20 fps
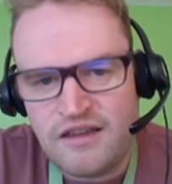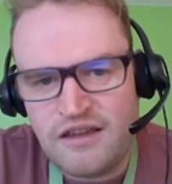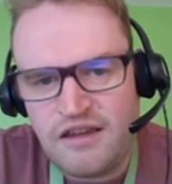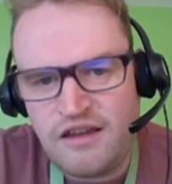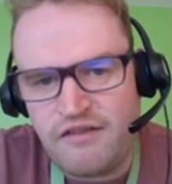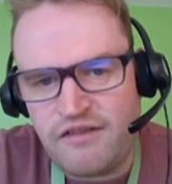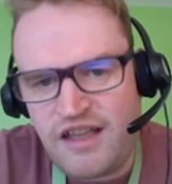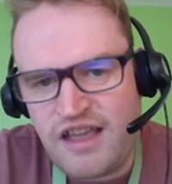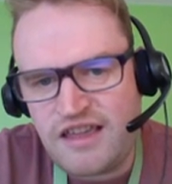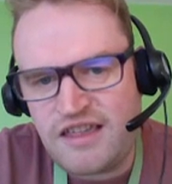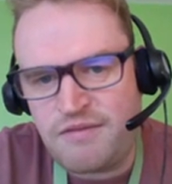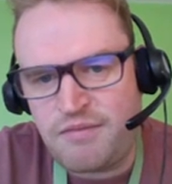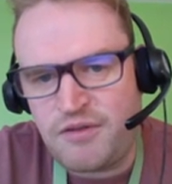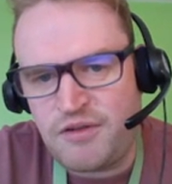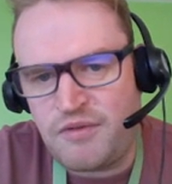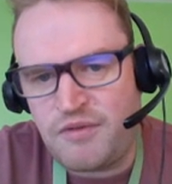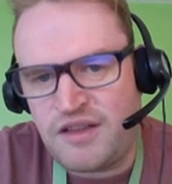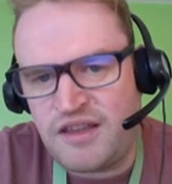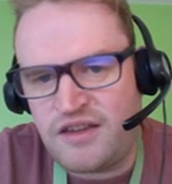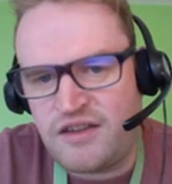You're an
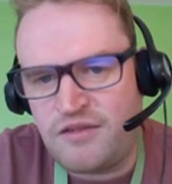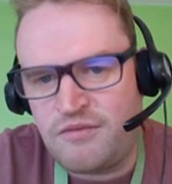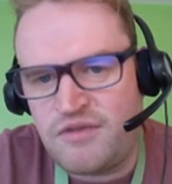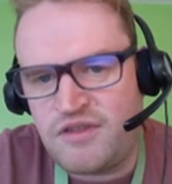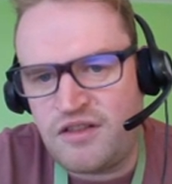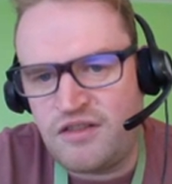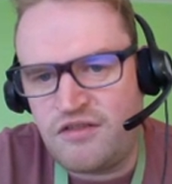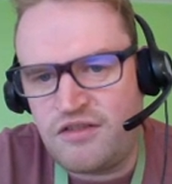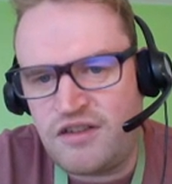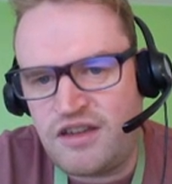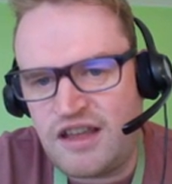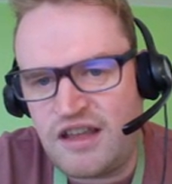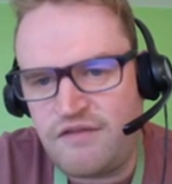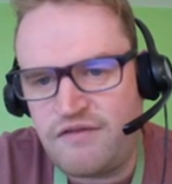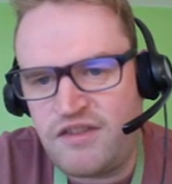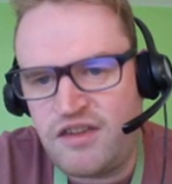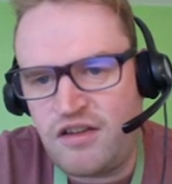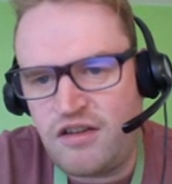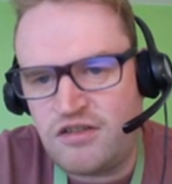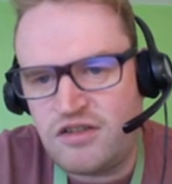expert when it comes to looking
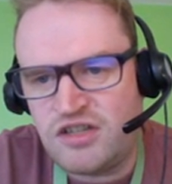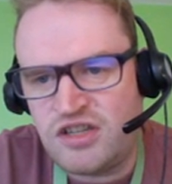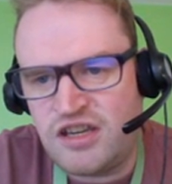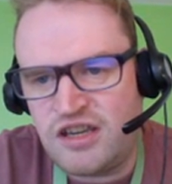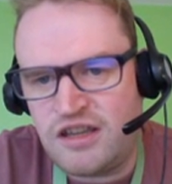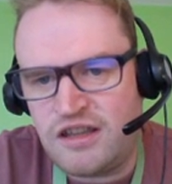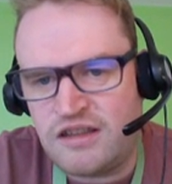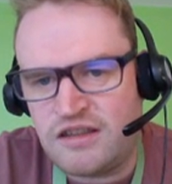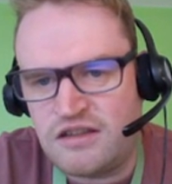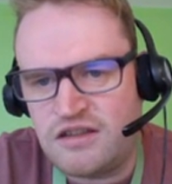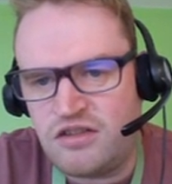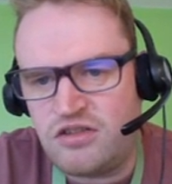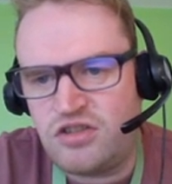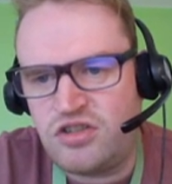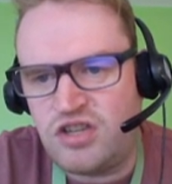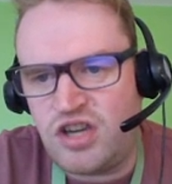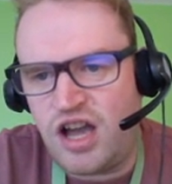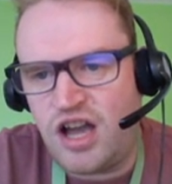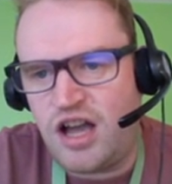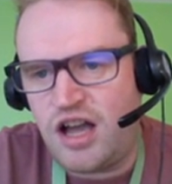after your jeans.
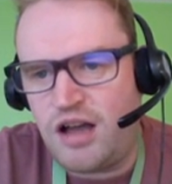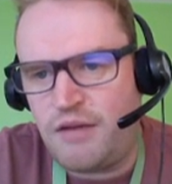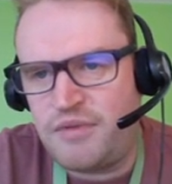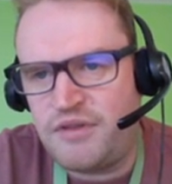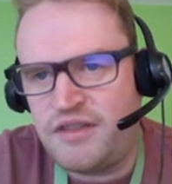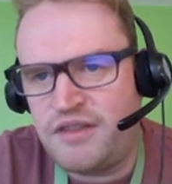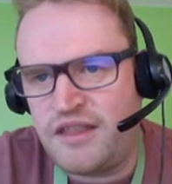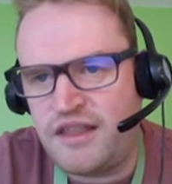Good job.